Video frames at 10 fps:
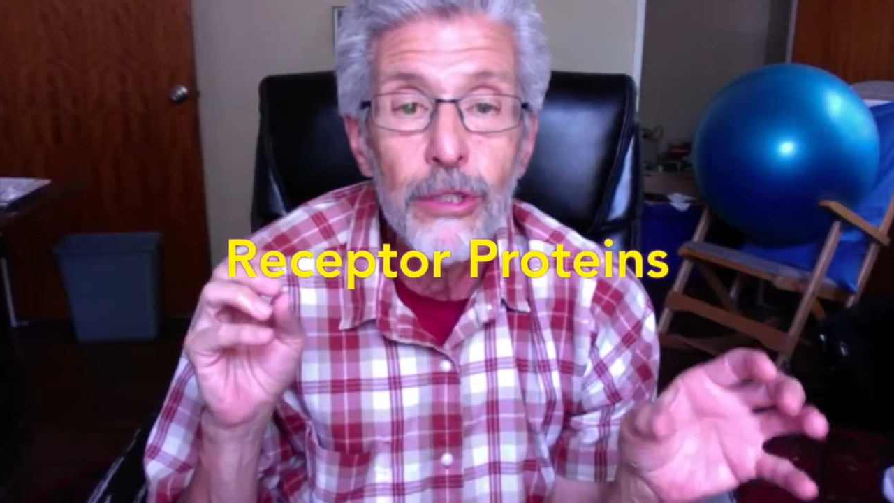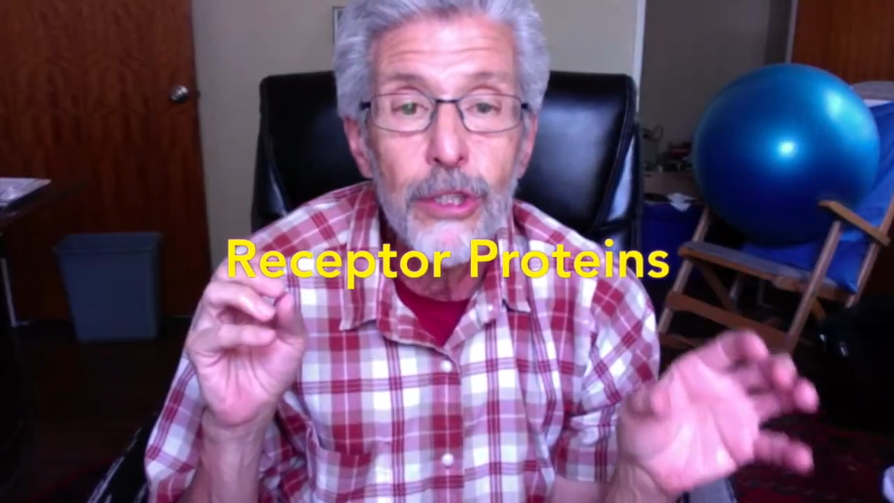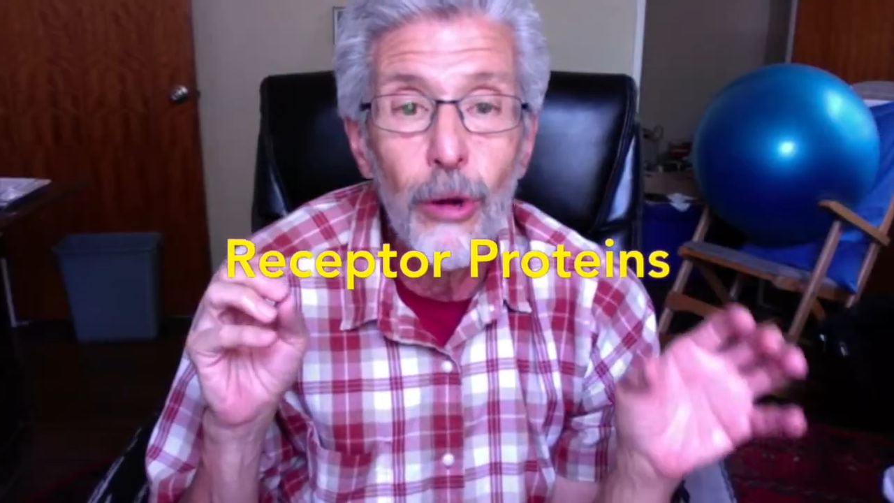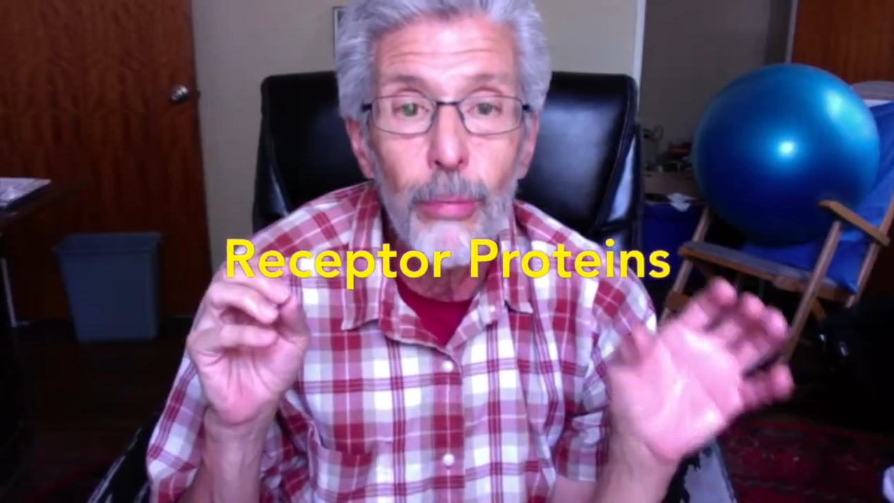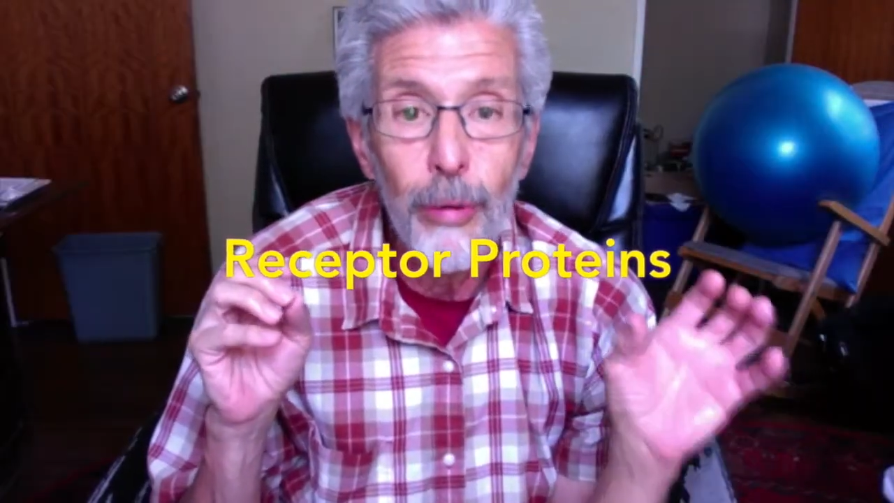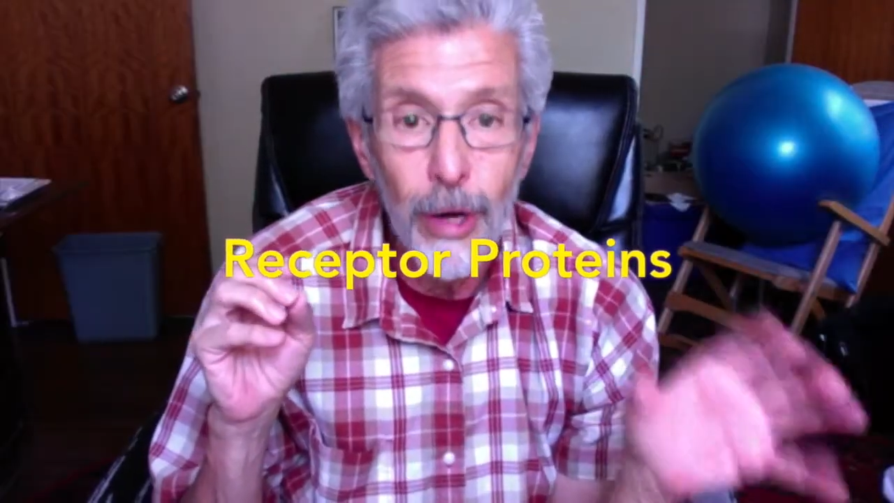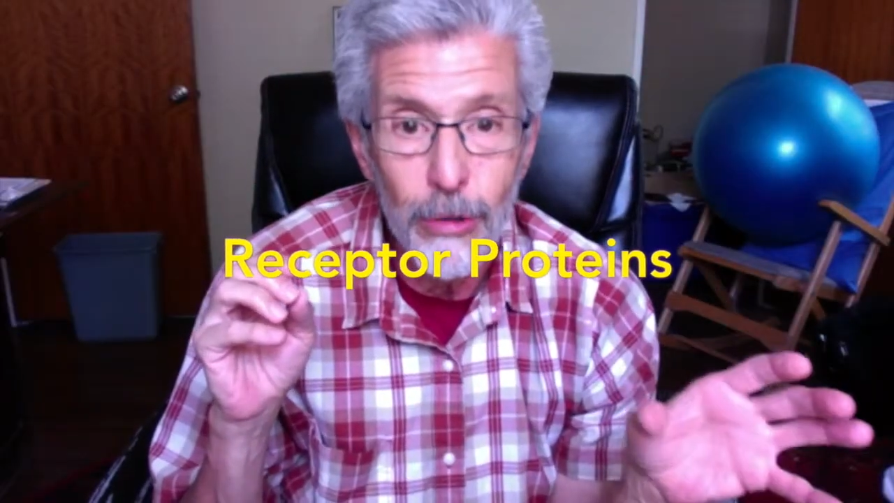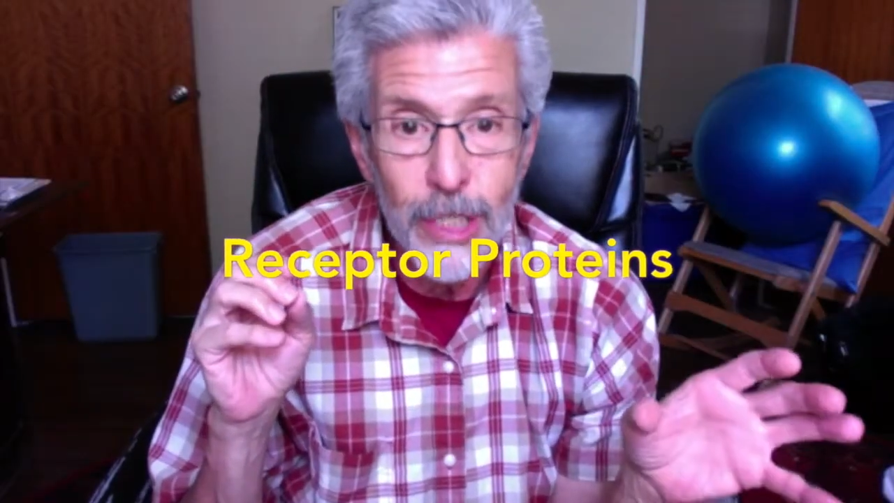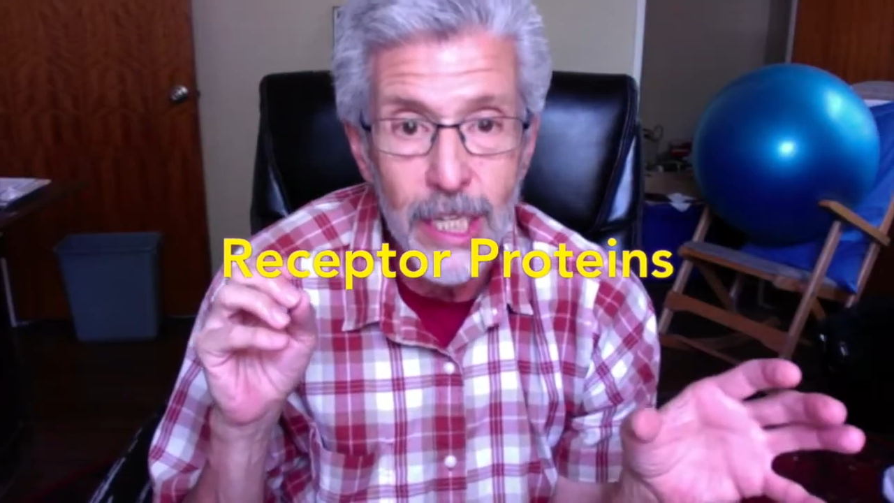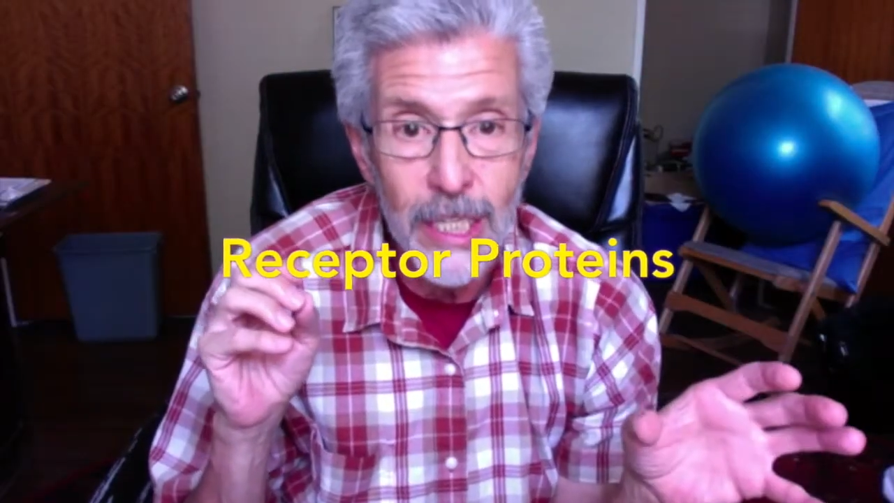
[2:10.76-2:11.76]
are
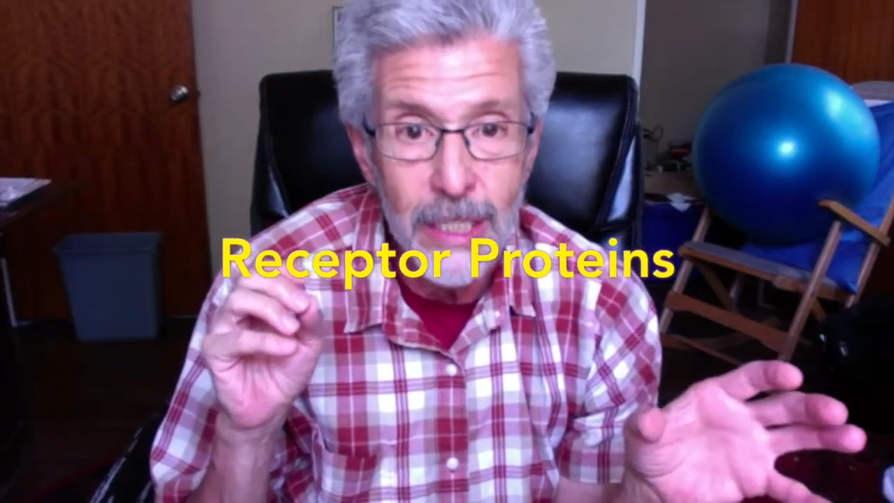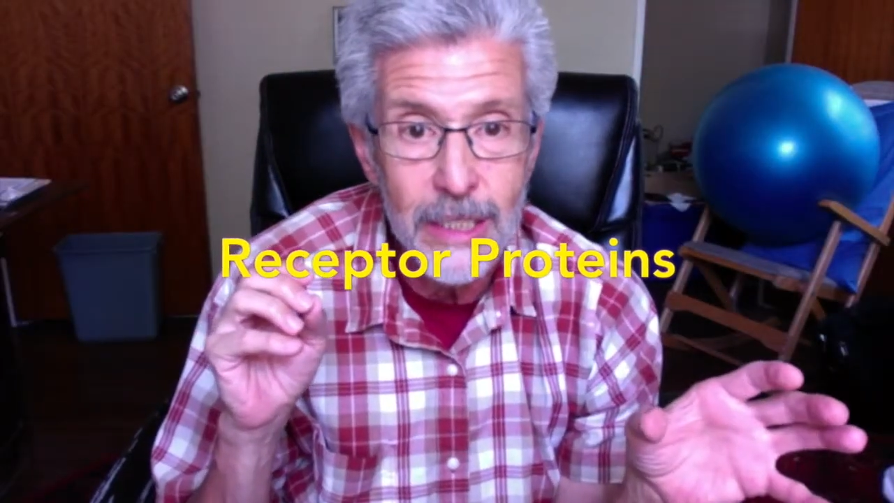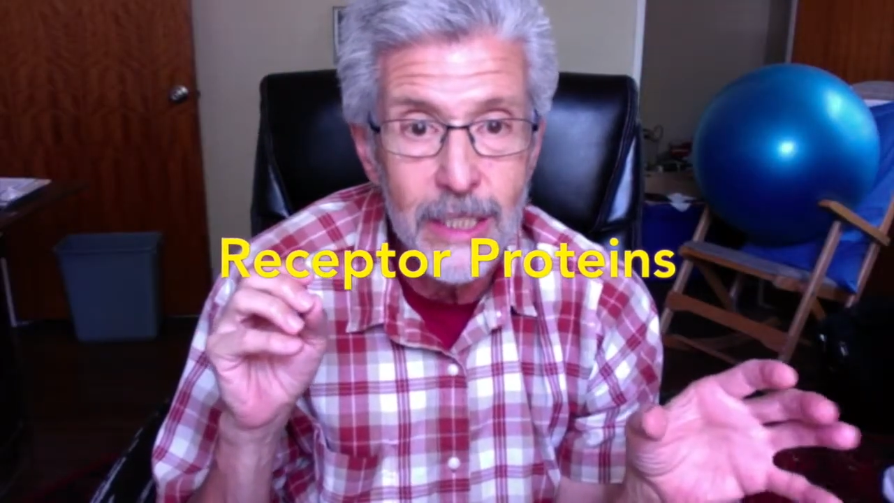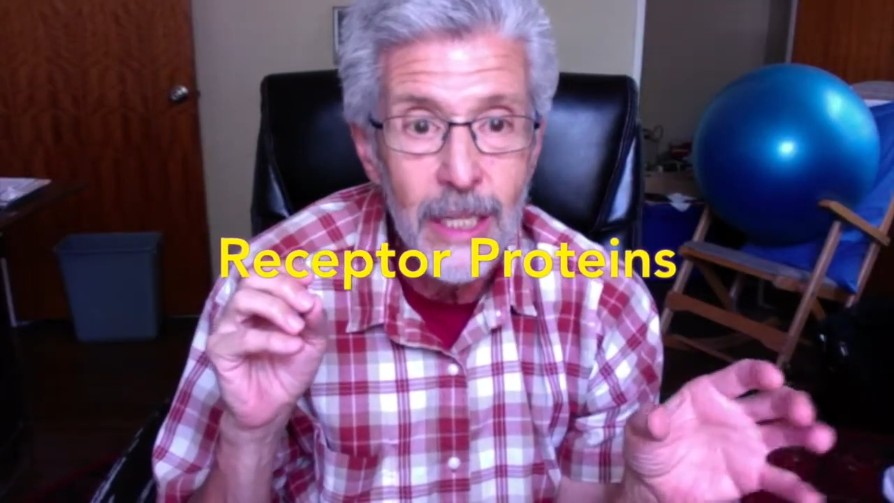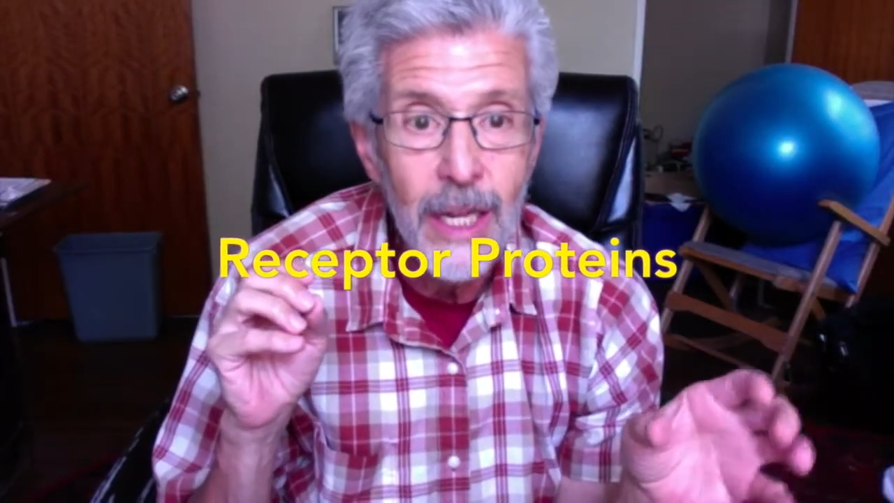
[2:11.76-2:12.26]
proteins